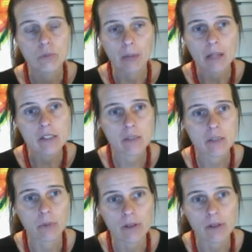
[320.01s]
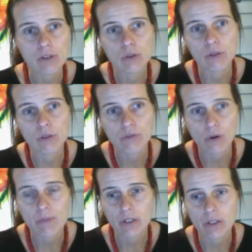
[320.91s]
policy briefs to
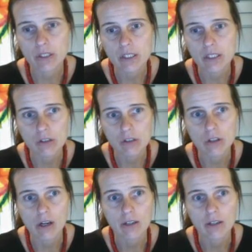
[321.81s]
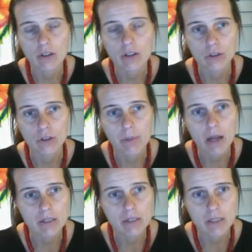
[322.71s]
inform their decisions on certain
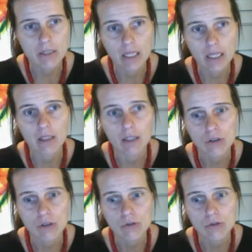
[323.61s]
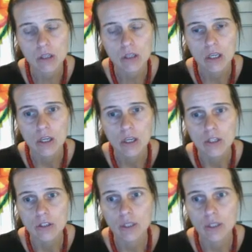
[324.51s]
policy making issues.
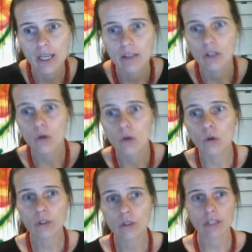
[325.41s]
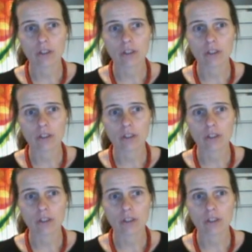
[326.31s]
So again, the goal here